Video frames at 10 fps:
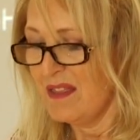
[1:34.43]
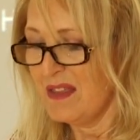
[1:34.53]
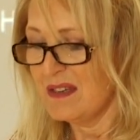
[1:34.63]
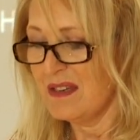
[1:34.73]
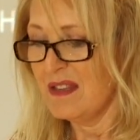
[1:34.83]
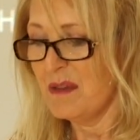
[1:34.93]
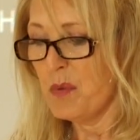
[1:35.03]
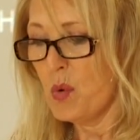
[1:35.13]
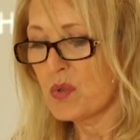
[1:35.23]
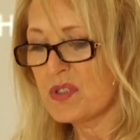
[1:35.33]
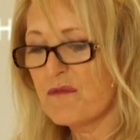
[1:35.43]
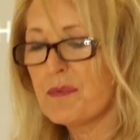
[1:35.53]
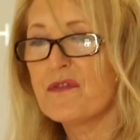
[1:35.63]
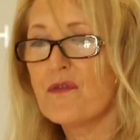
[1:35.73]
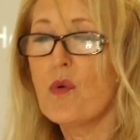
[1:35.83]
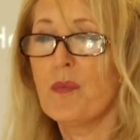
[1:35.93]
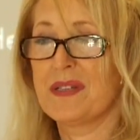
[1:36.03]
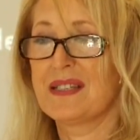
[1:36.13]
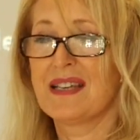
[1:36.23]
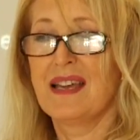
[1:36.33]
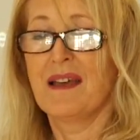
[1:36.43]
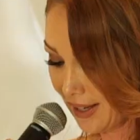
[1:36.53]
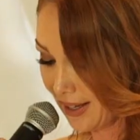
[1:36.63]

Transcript: that the importance of performance.